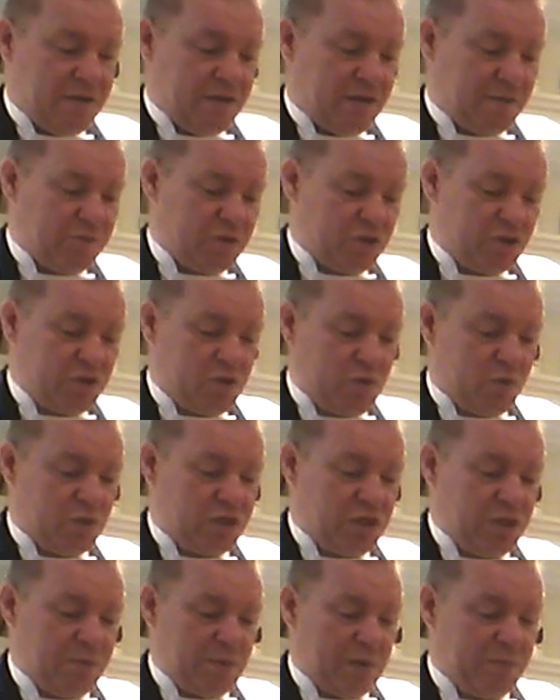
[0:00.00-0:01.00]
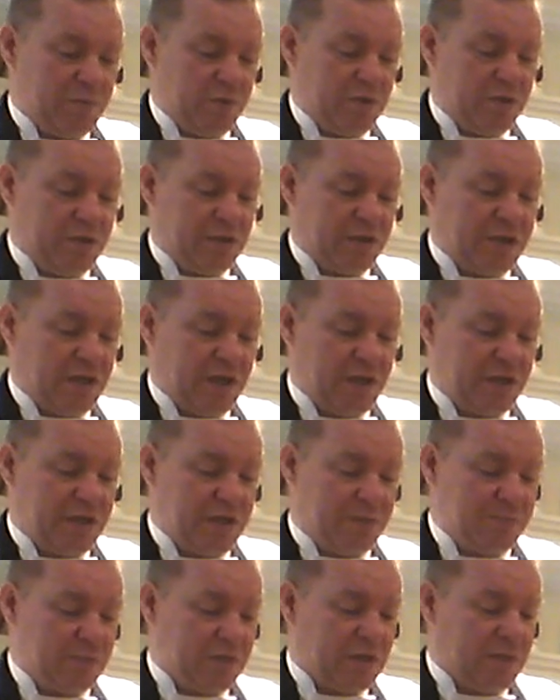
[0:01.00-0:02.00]
I'm just scorching them up, look, and the colour
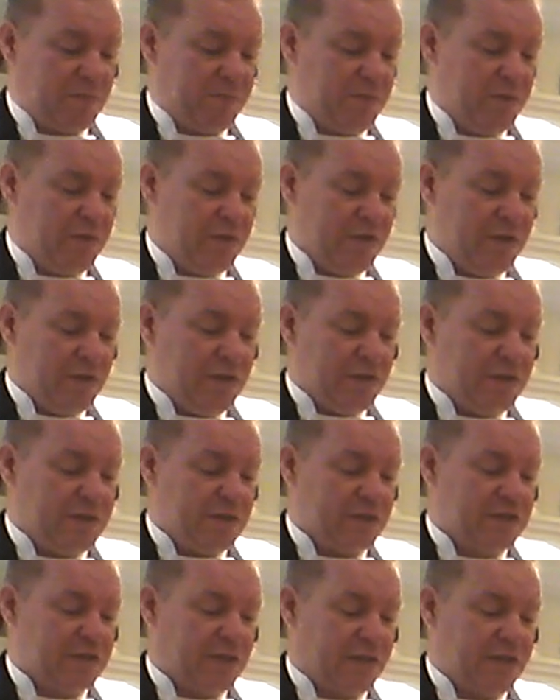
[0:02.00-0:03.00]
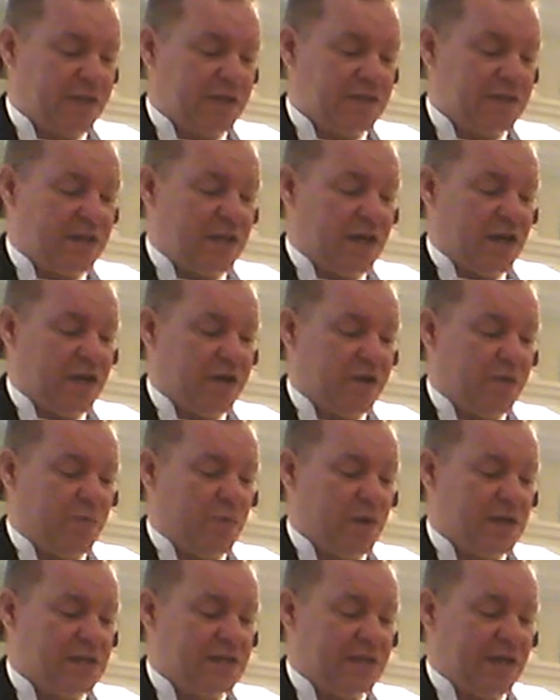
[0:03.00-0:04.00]
comes up just like this. Now I
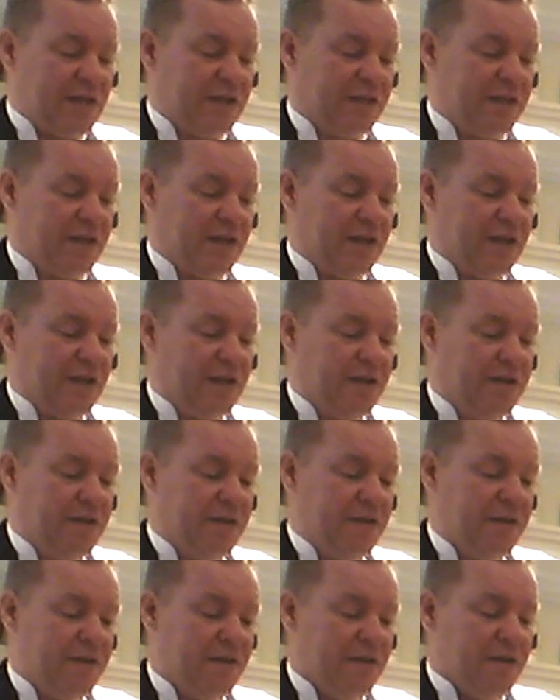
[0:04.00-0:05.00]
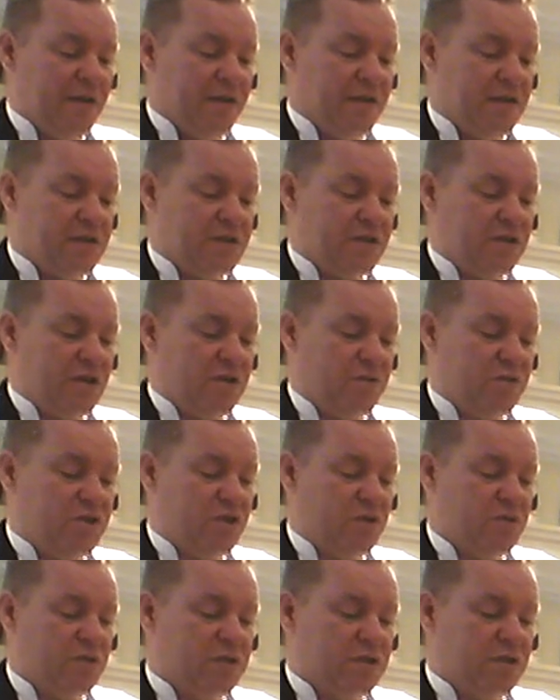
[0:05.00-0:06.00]
don't waste anything here. There's no
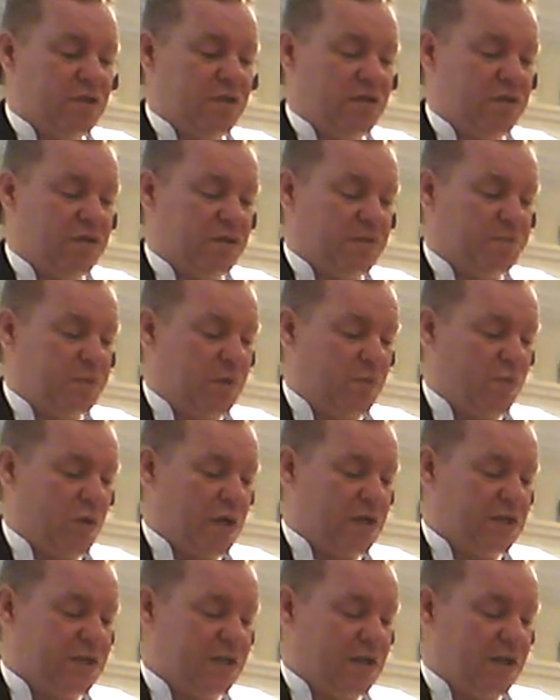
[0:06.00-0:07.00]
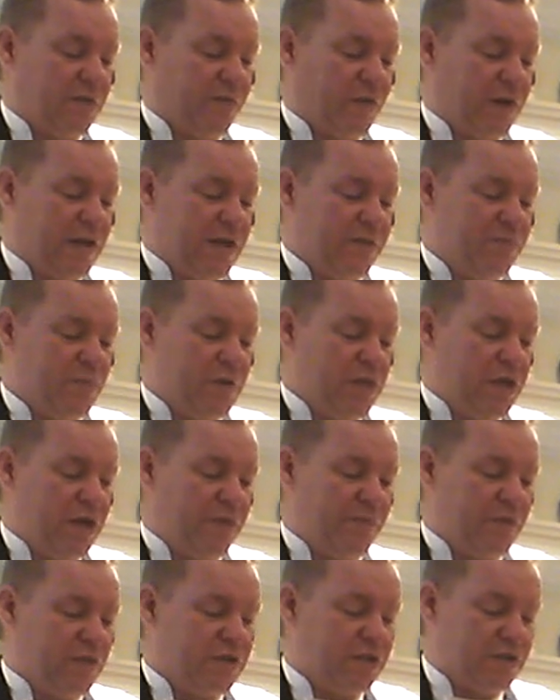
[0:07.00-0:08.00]
juice that's being wasted. If I leave them in the
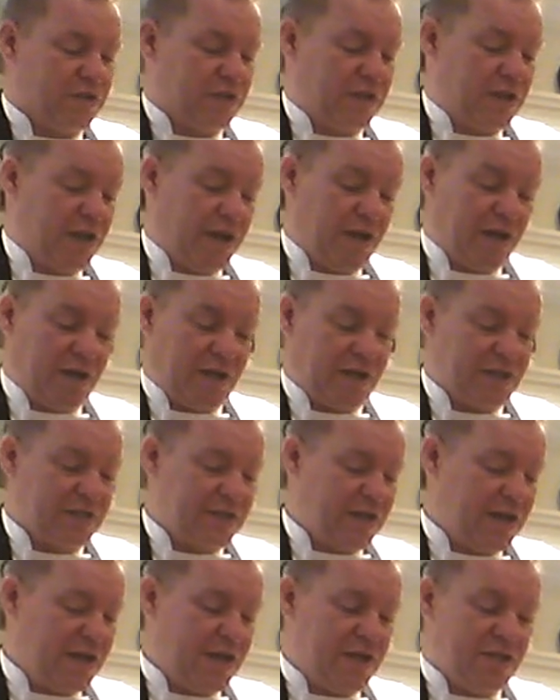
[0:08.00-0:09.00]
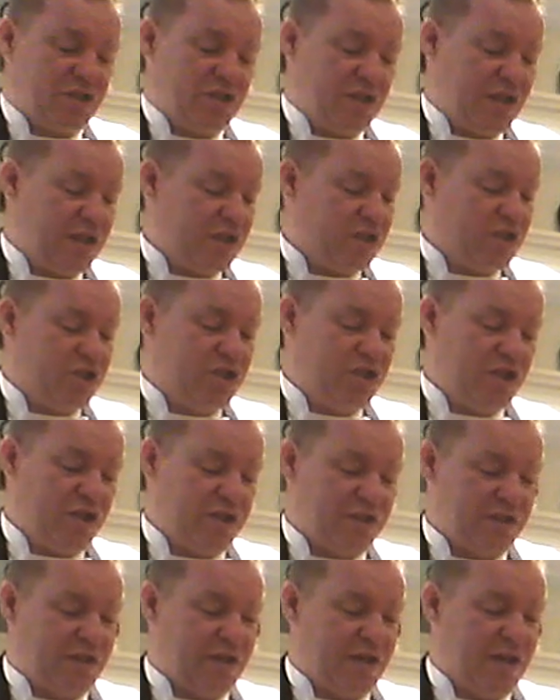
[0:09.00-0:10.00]
oven to colour, like I said, they're
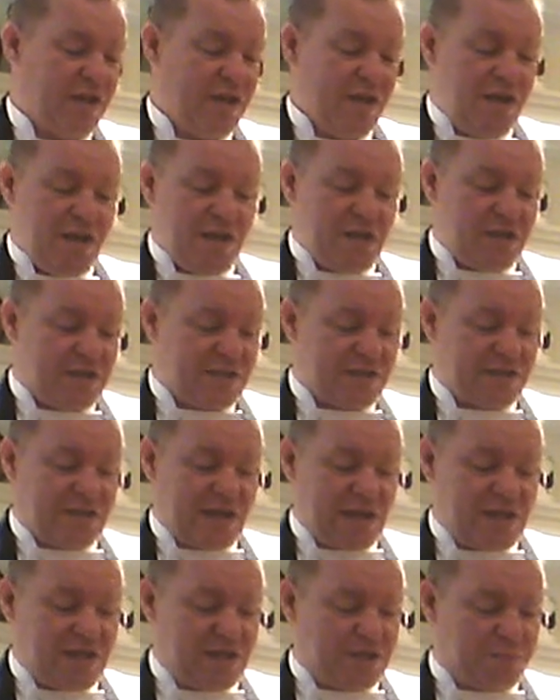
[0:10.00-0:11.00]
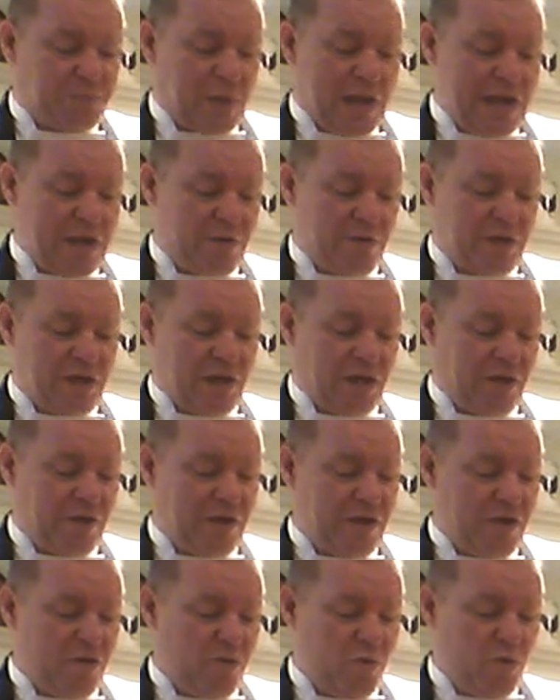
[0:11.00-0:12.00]
just going to stay this pale
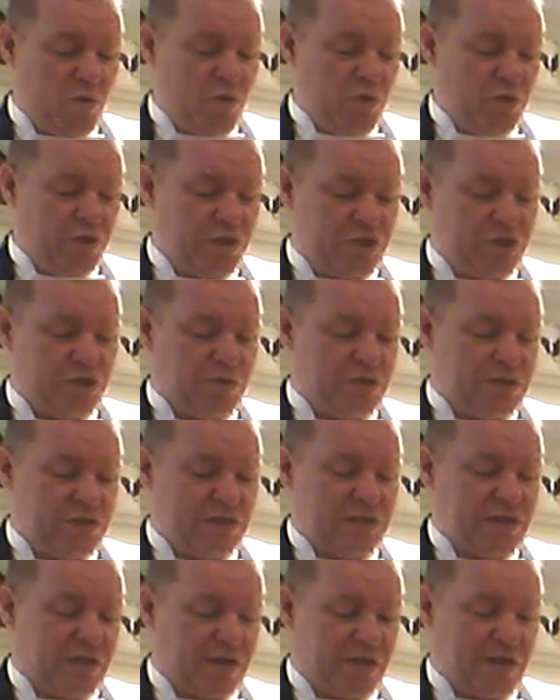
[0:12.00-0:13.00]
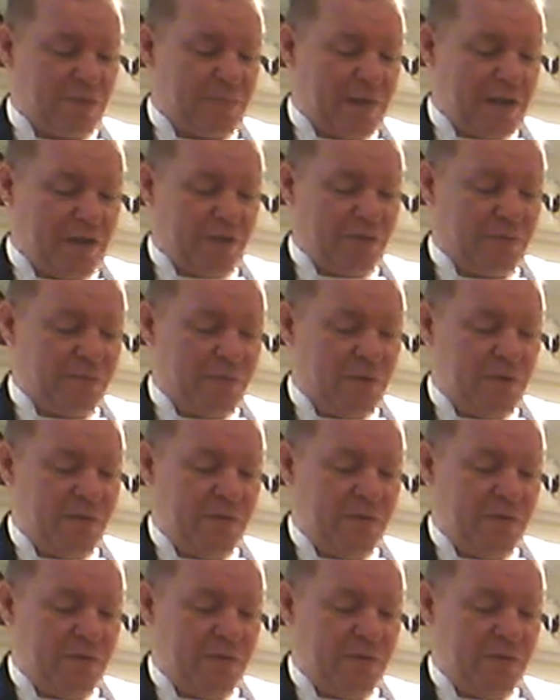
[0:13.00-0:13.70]
colour, and all the juice is going to come out of them.